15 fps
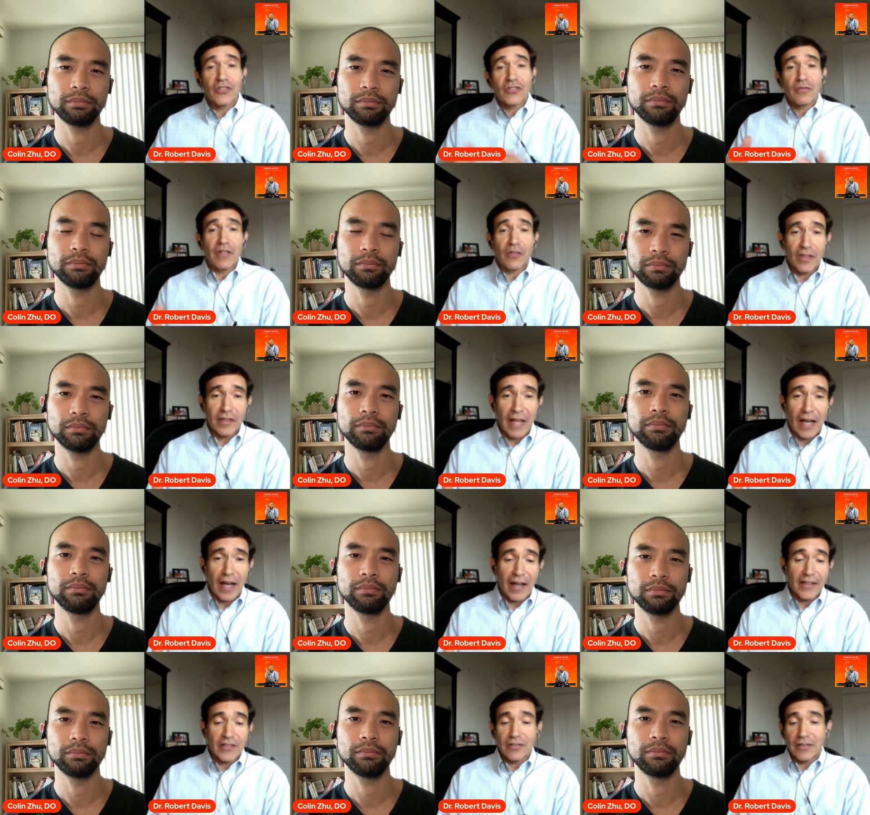Speaker 1: of different
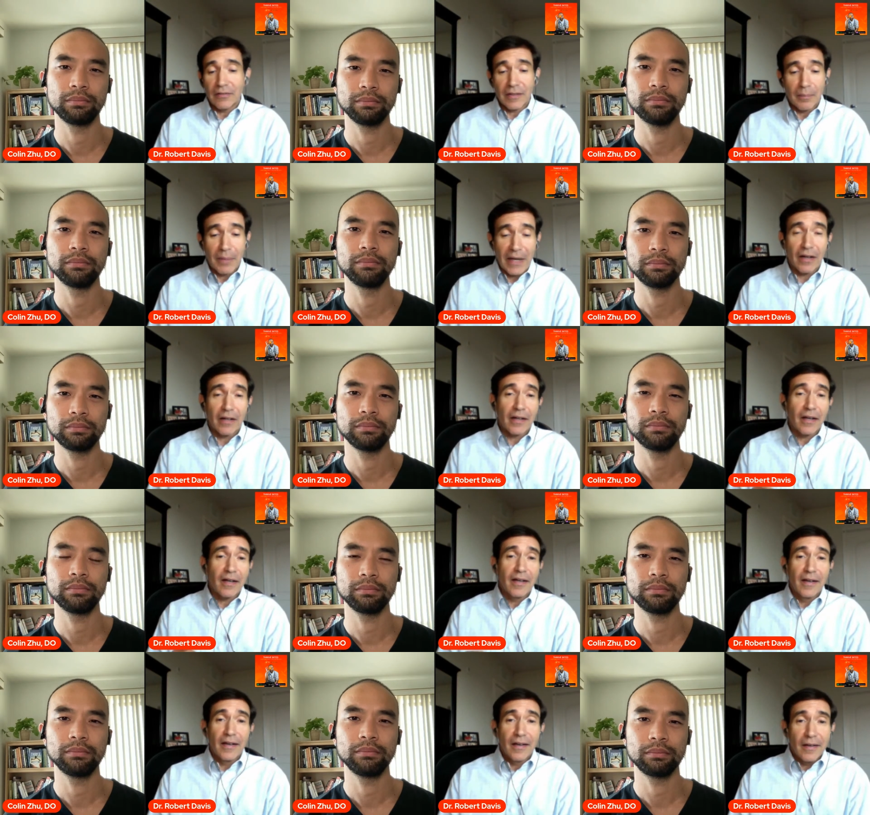diets, you know, comparing a,
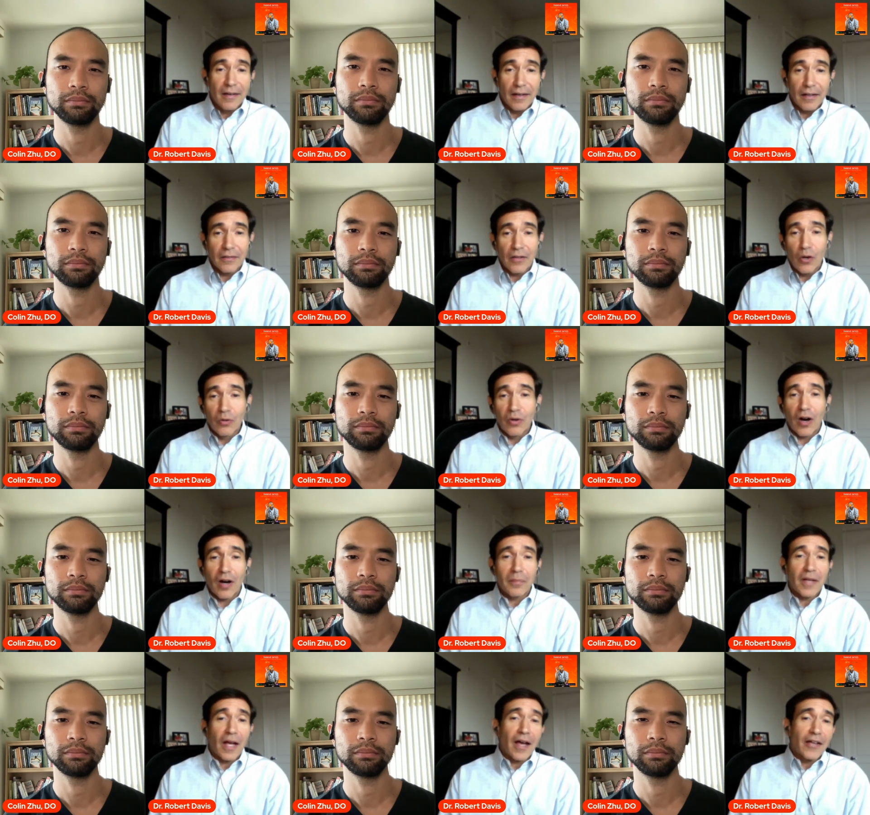a low carb
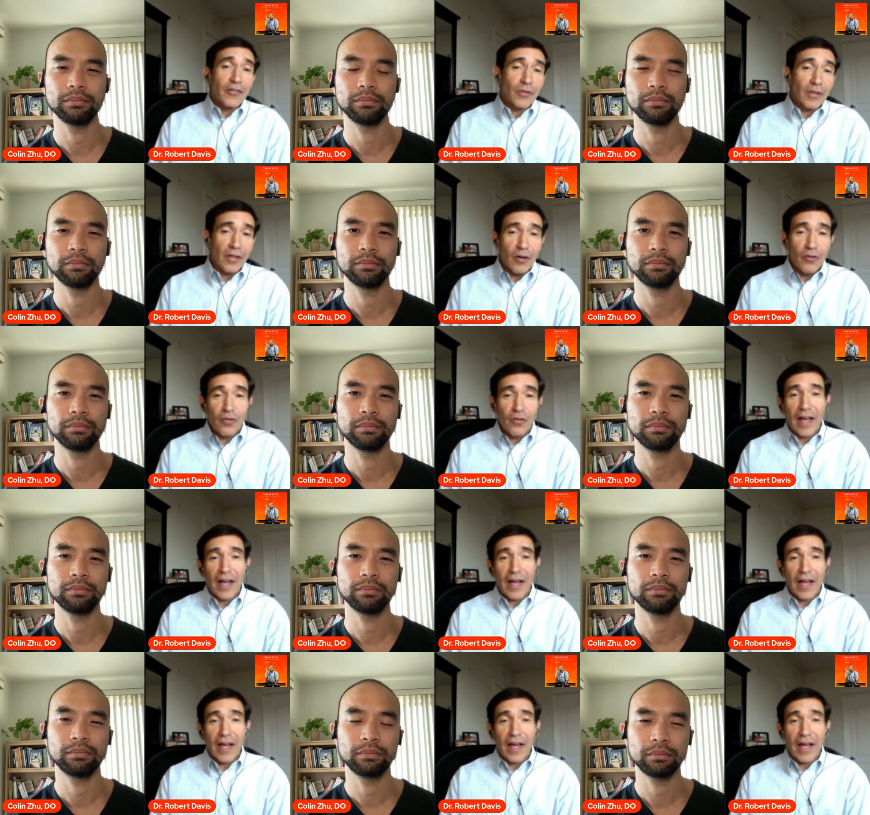diet to a low fat
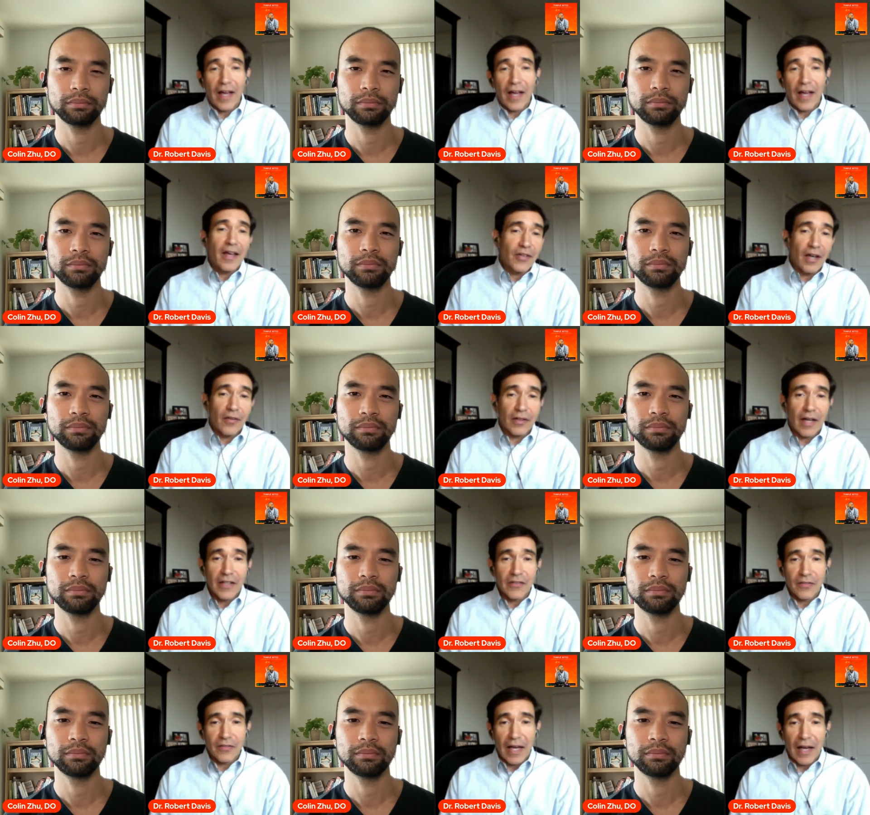diet to other kinds of
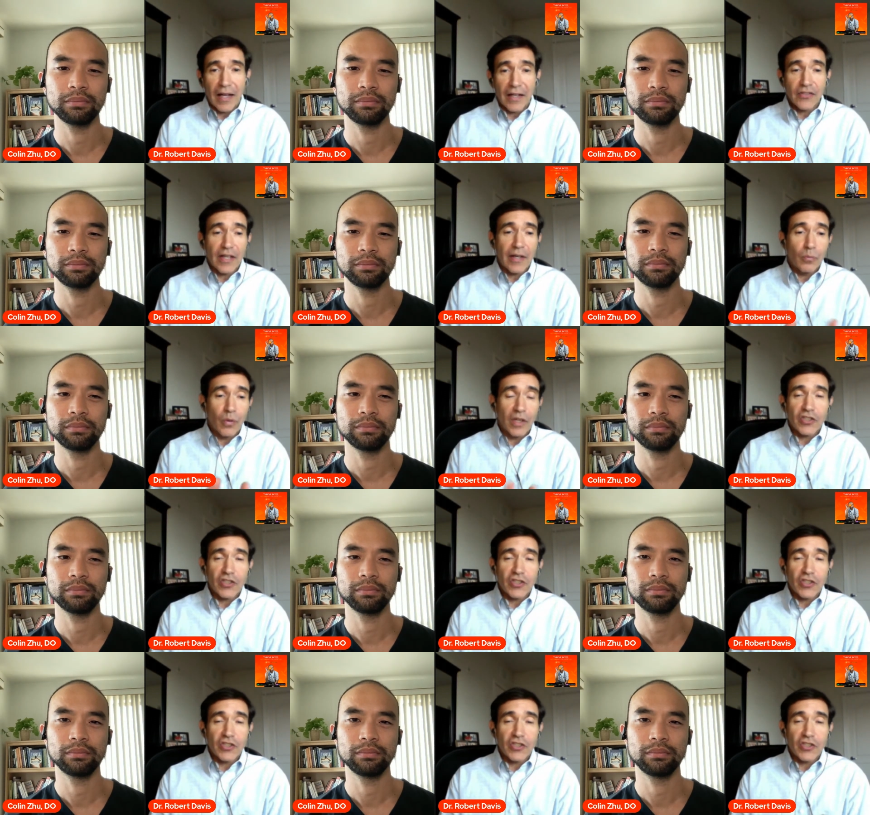diets. And what
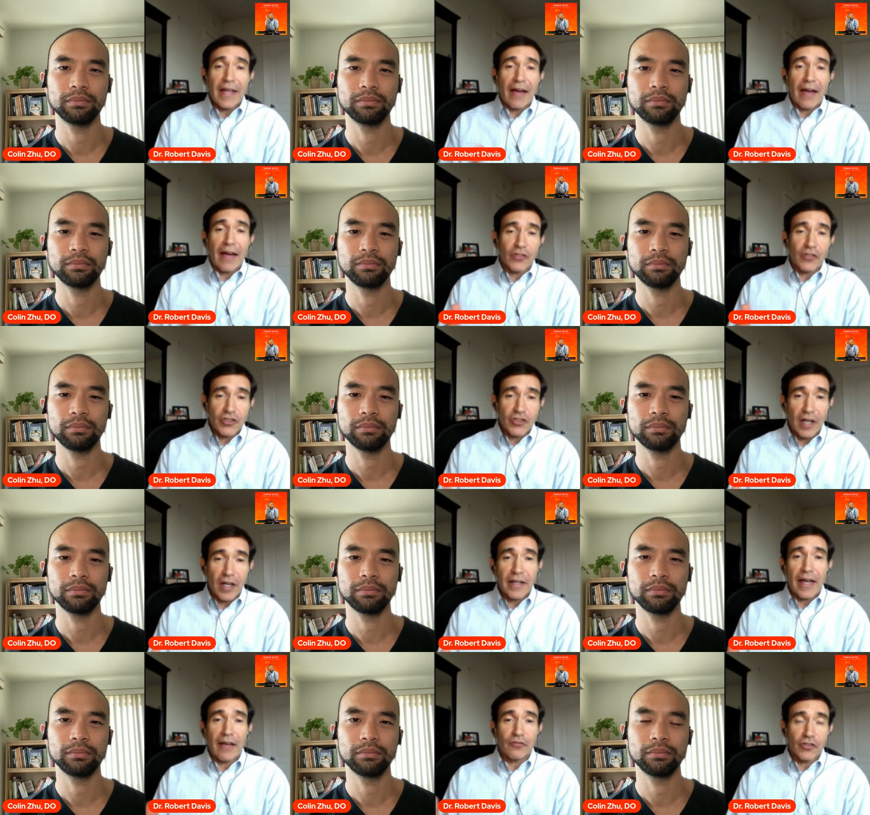study after
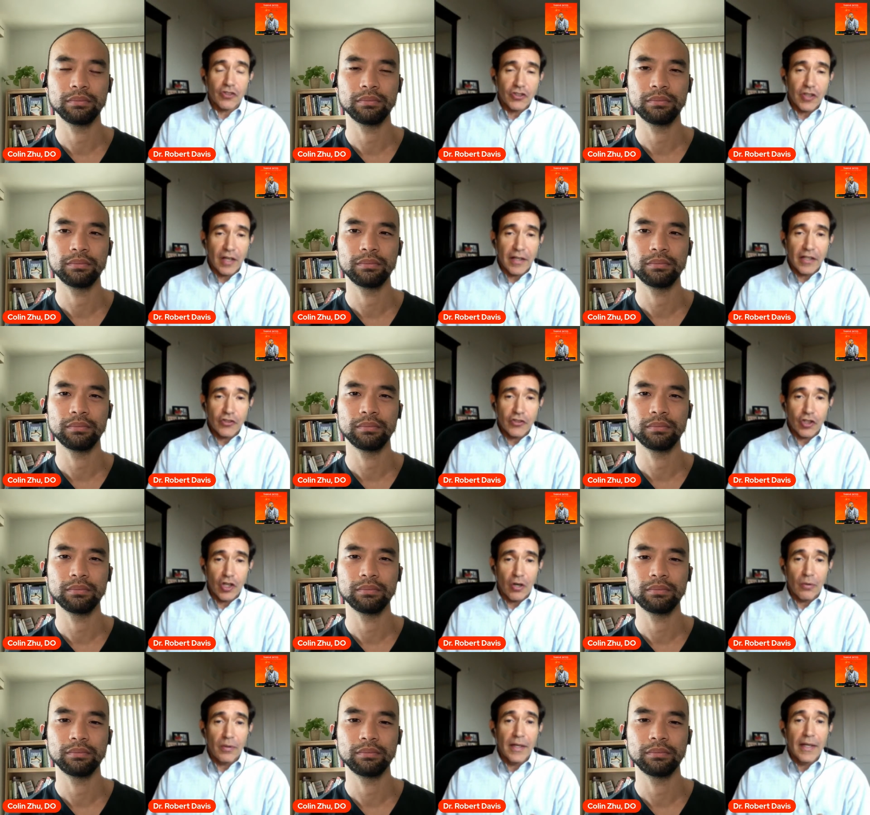study after study has
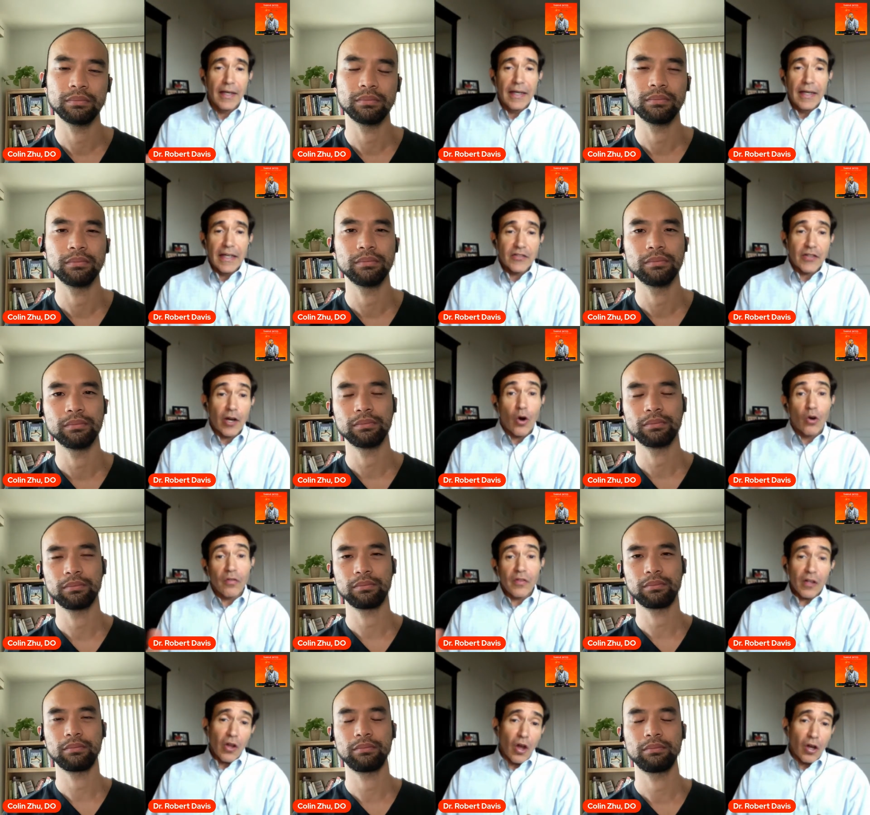shown is that over the
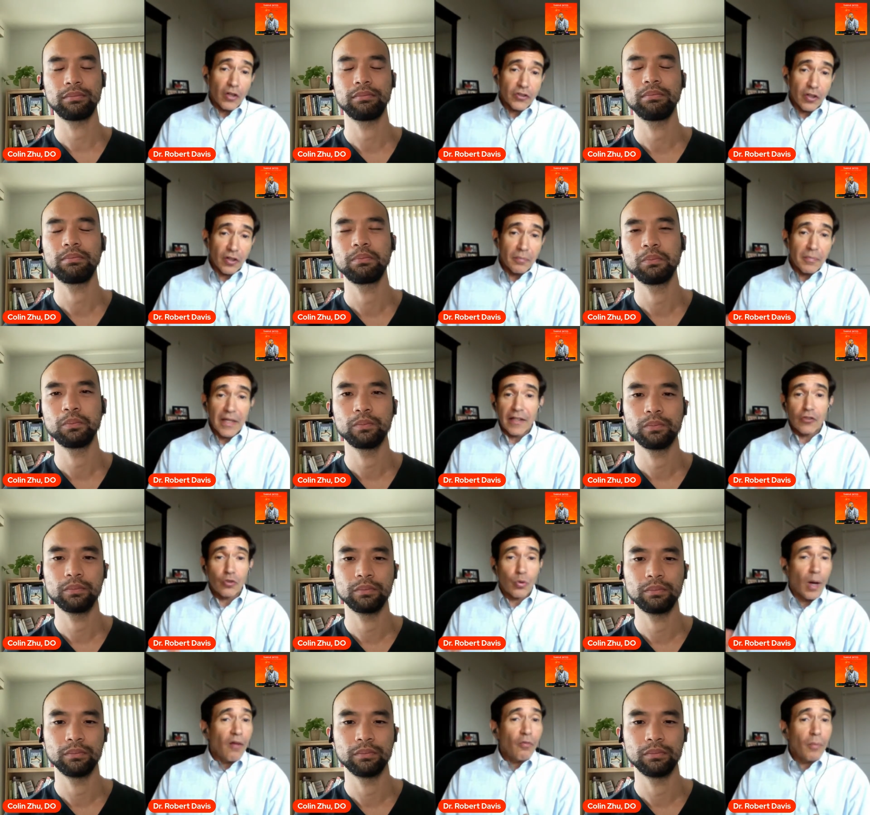long term, meaning
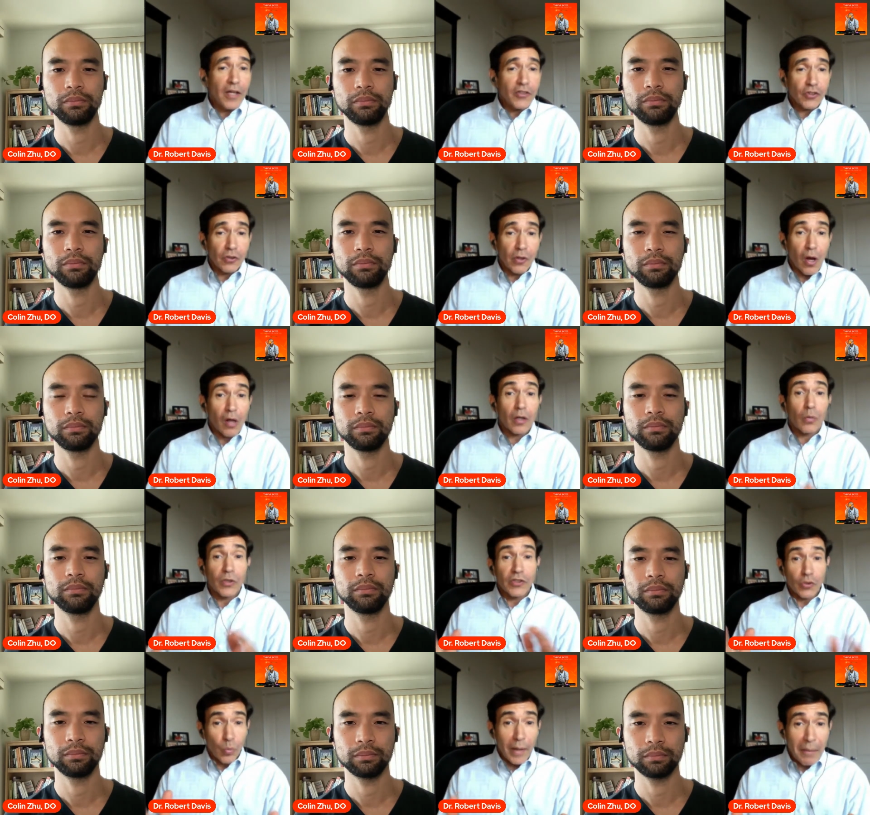12 months or longer, which is
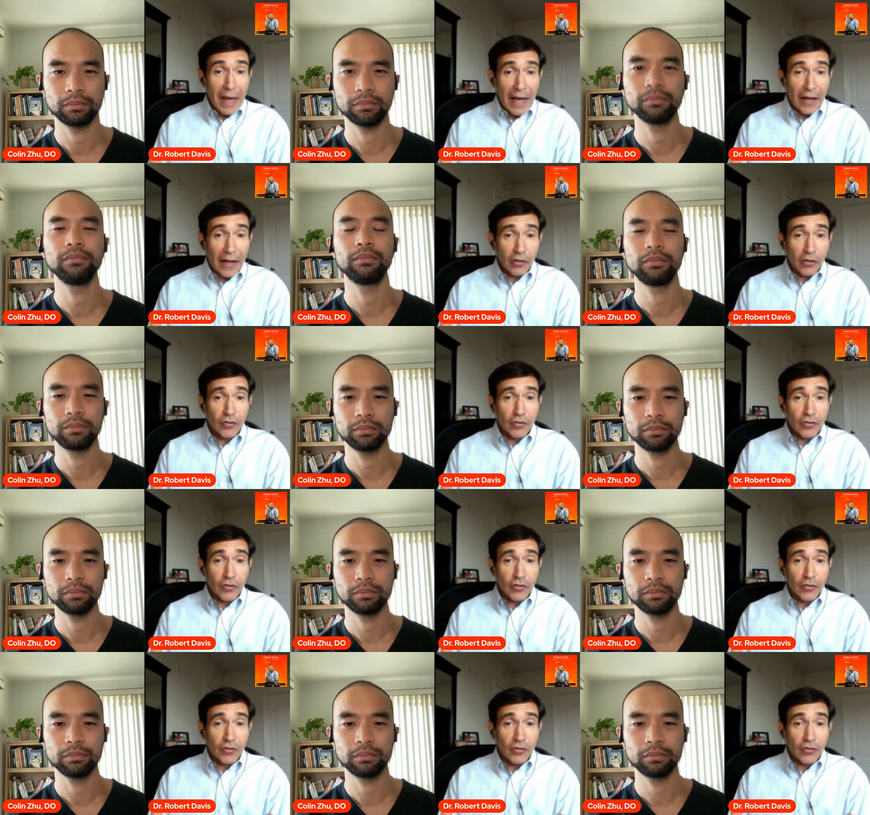what matters,